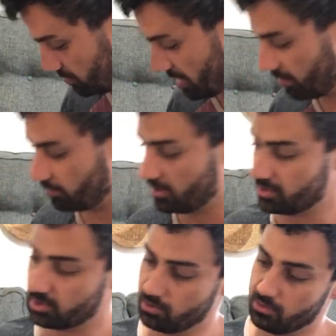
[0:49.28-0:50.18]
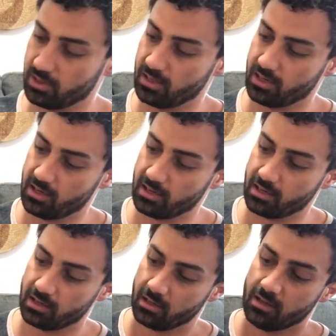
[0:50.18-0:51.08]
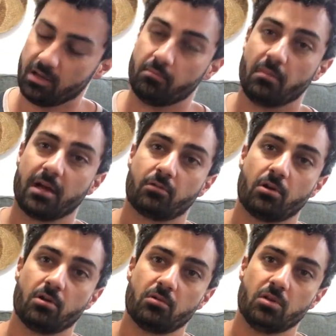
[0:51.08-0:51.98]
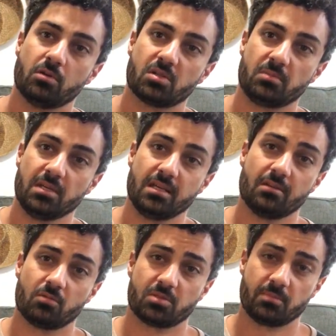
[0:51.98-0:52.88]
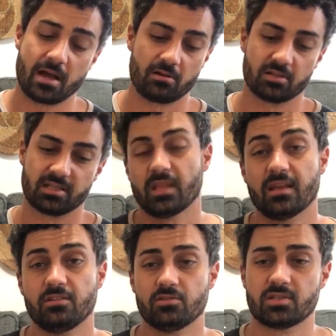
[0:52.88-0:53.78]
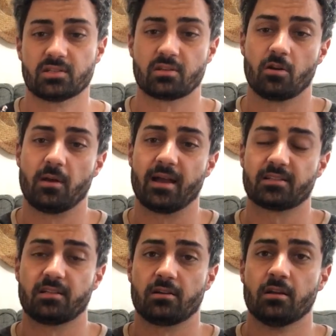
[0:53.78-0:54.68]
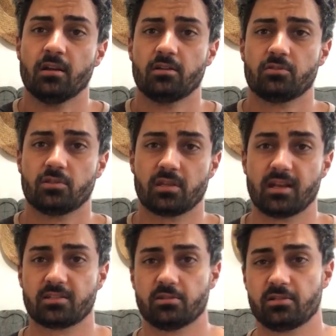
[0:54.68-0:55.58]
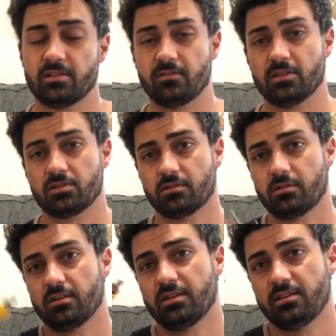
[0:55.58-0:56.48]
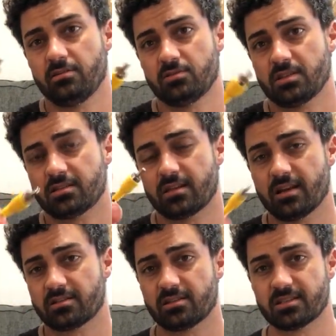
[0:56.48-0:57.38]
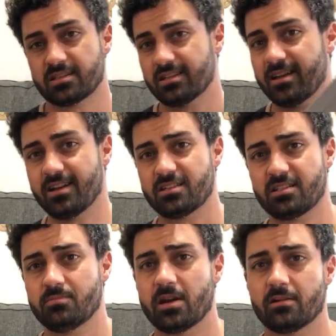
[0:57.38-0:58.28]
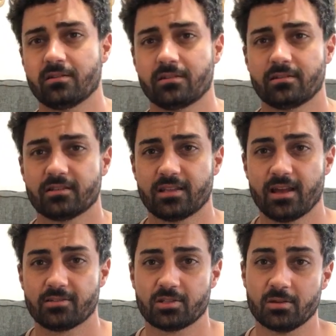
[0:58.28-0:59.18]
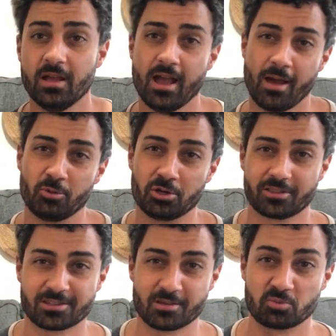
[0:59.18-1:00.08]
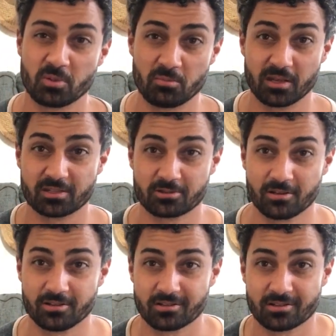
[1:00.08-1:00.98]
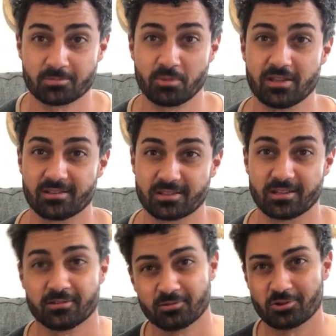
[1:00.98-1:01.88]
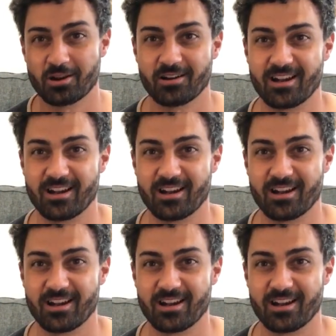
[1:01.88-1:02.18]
to power this, you get a micro USB, which powers it, and it uses a coax here to connect to your TV. So you're gonna need to use these connections. It's not HDMI or anything like that. So I'm gonna hook this up to my big screen and let's play this thing, try it